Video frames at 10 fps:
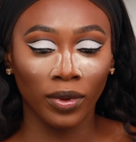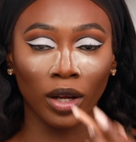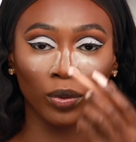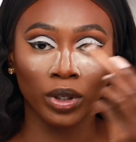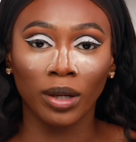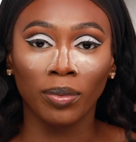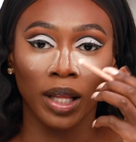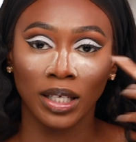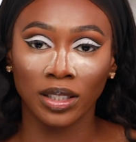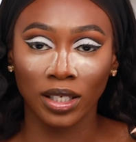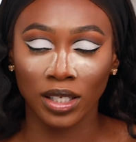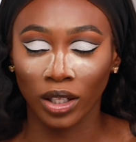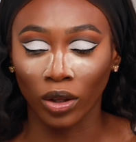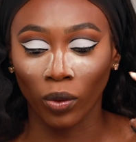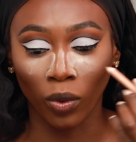And we're going to place this
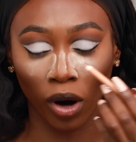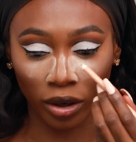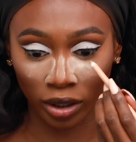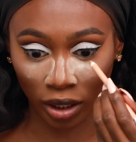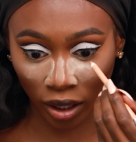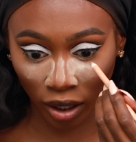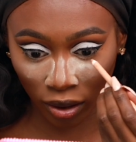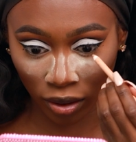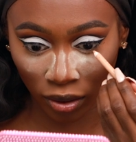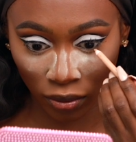in the waterline.